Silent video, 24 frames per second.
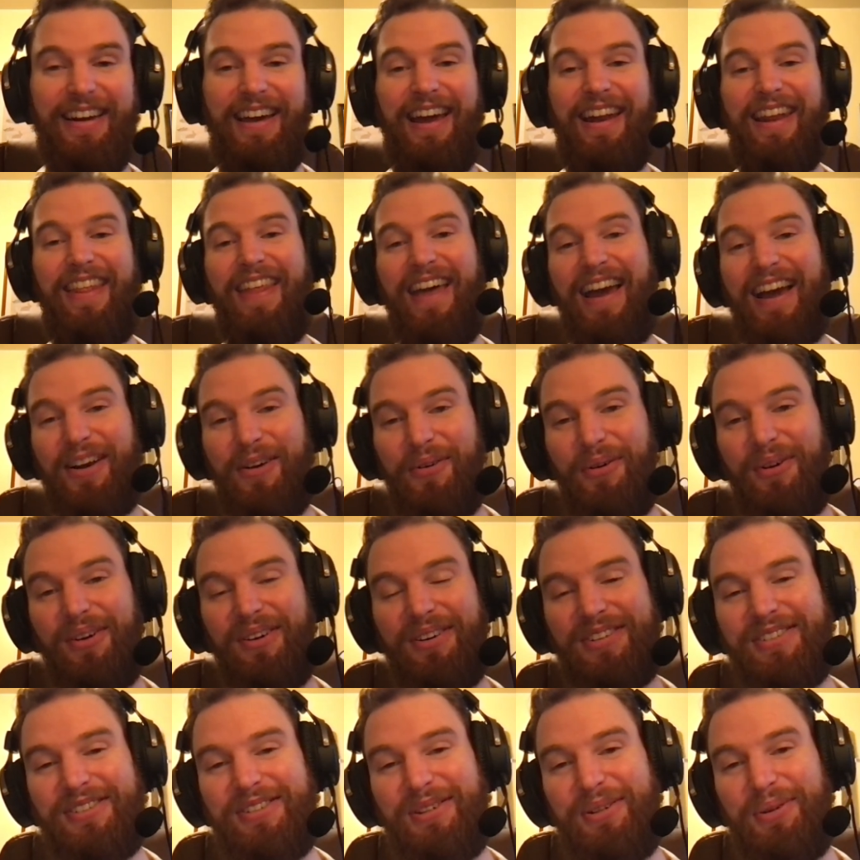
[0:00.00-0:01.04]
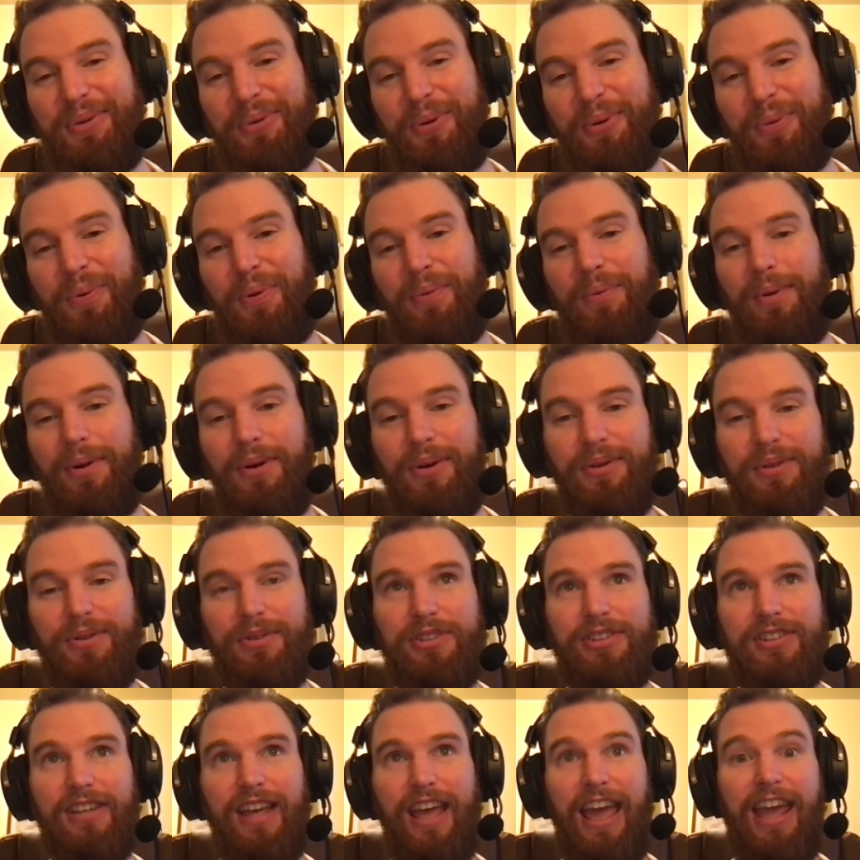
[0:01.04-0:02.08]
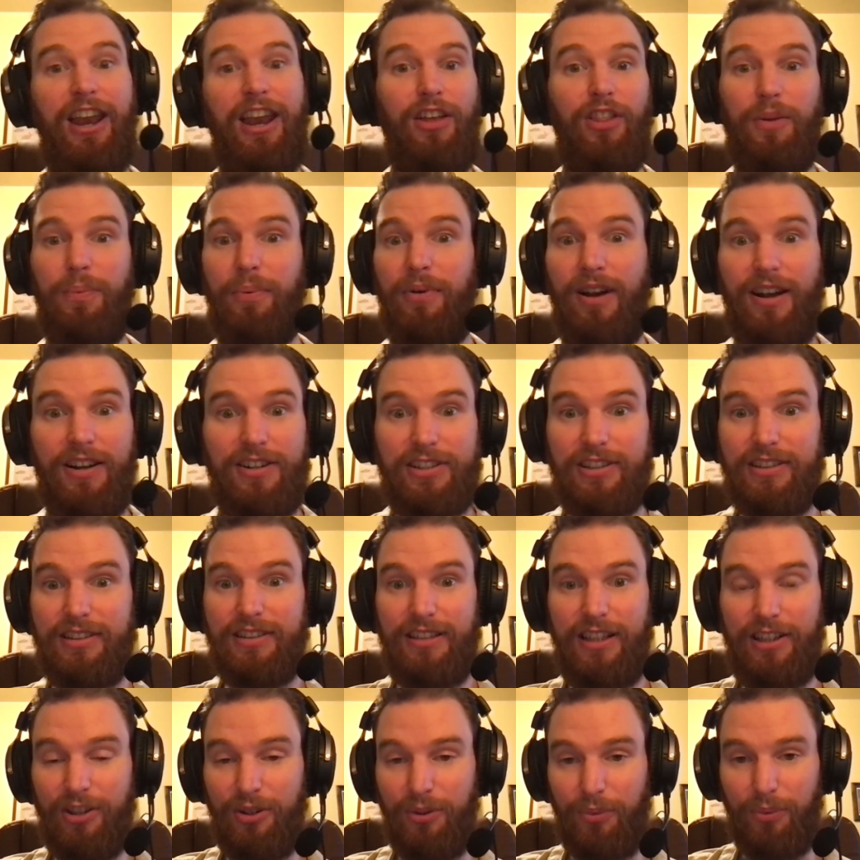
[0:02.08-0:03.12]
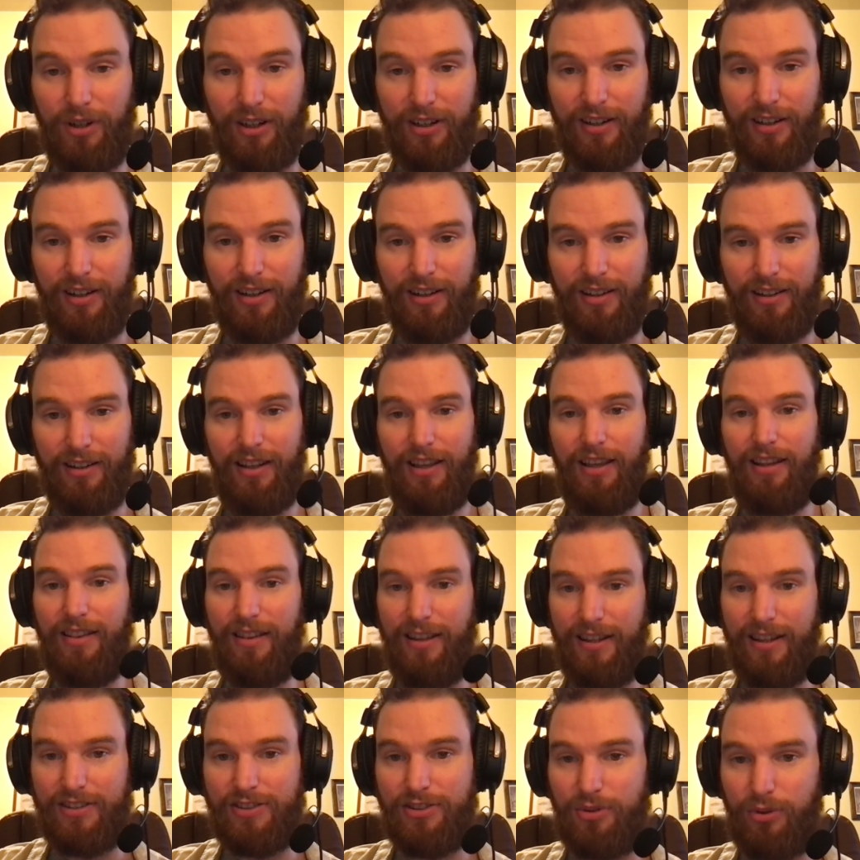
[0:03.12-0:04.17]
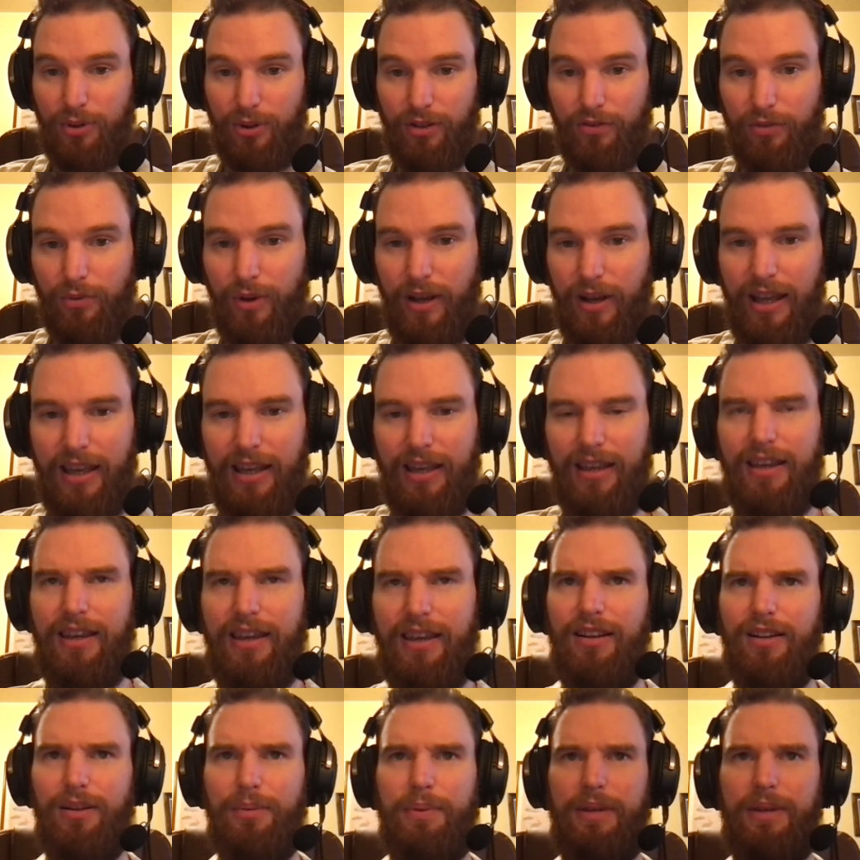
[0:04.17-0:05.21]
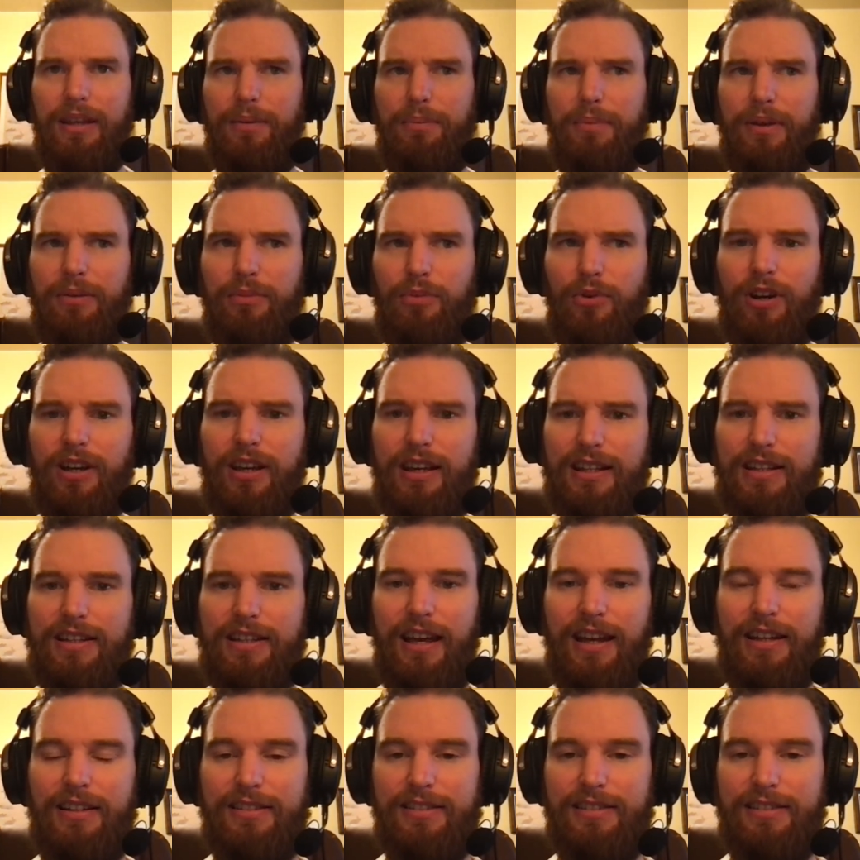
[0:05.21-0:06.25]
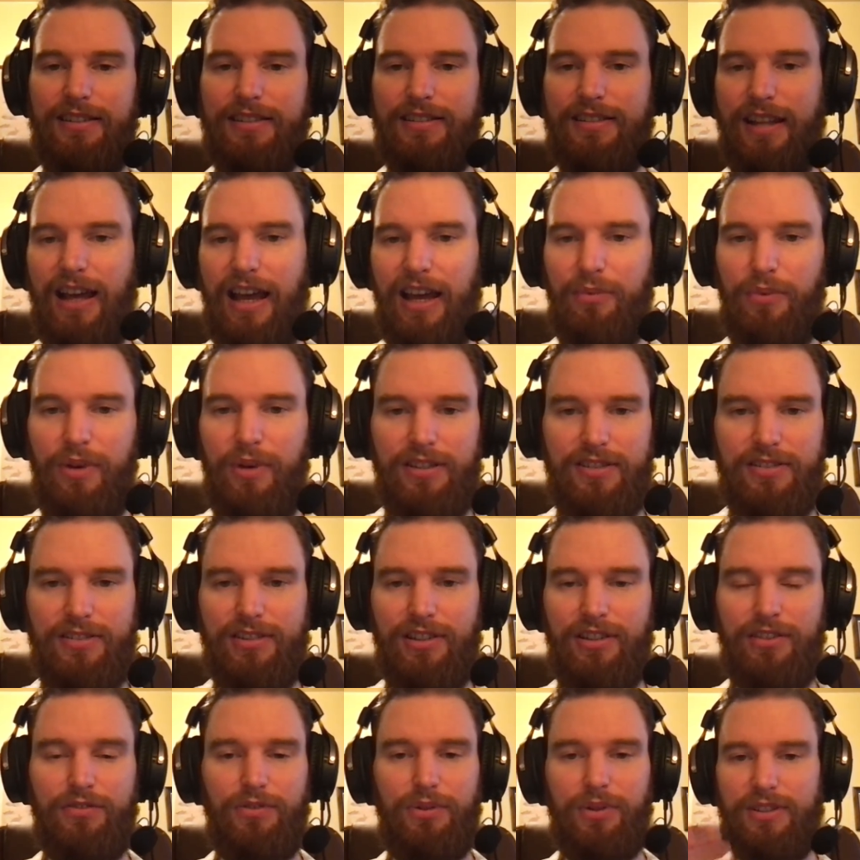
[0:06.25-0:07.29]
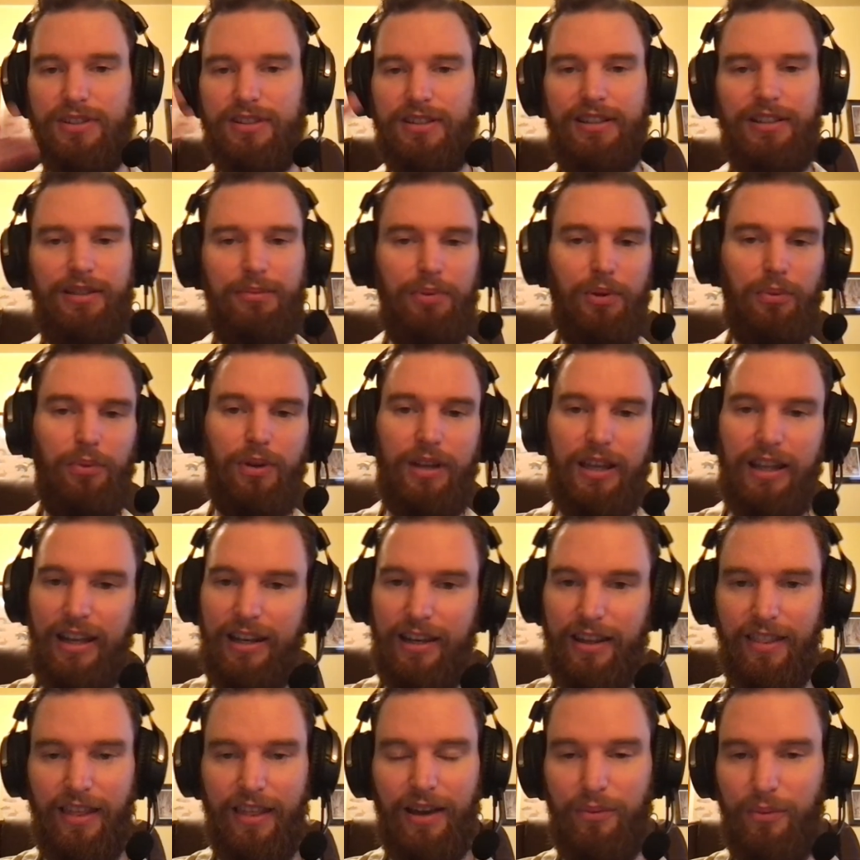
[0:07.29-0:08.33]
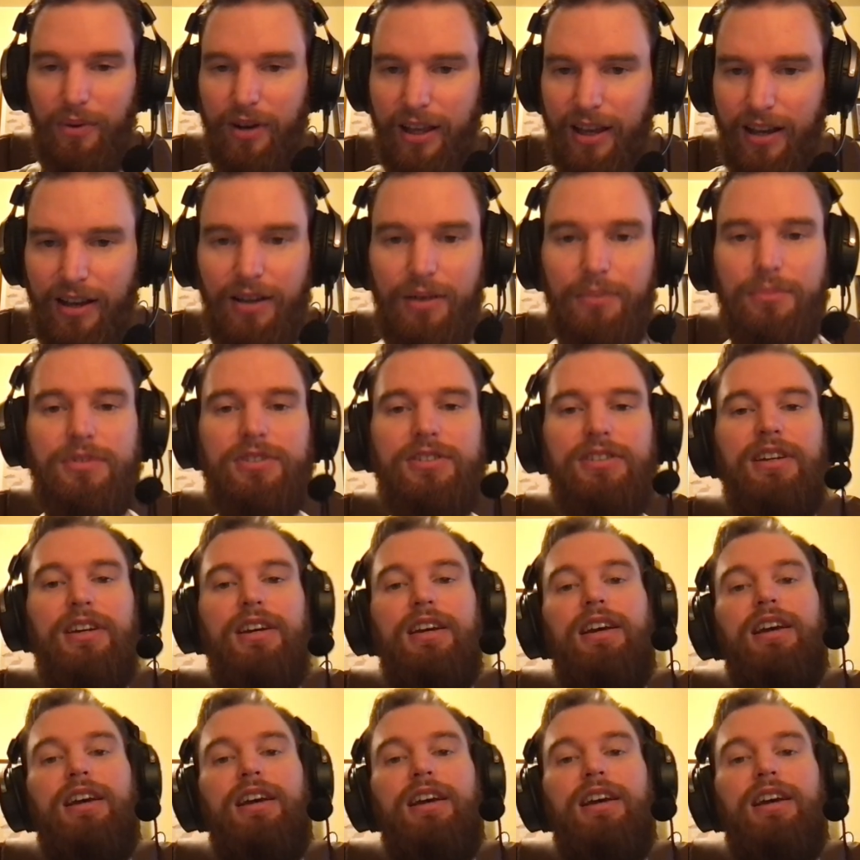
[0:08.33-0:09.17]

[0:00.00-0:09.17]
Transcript: And in that course, you will propose another project that you'll work on in sort of way. It'll be a bit more condensed. It's 9 weeks instead of 14, but we'll get into that when it comes.